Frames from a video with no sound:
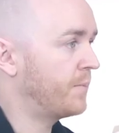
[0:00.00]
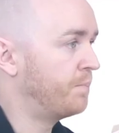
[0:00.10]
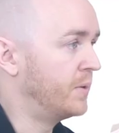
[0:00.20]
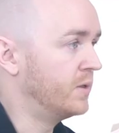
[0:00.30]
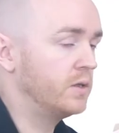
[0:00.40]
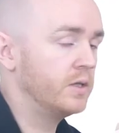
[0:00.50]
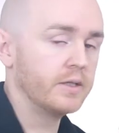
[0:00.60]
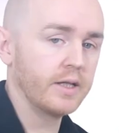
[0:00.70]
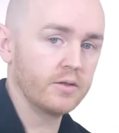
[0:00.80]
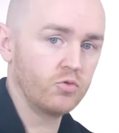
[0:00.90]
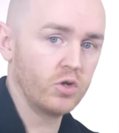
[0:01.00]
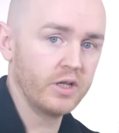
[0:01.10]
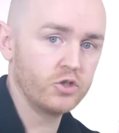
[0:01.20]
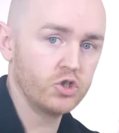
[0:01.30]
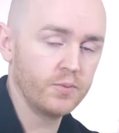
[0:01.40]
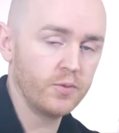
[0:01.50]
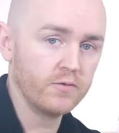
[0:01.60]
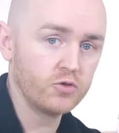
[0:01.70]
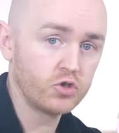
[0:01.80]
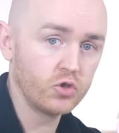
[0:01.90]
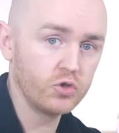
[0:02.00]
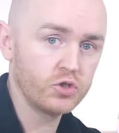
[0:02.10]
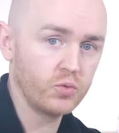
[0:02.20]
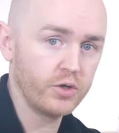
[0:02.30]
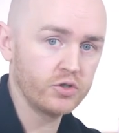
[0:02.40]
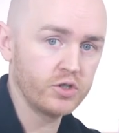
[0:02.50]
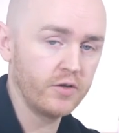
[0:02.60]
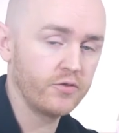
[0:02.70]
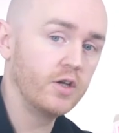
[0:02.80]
building that relationship of trust with yourself.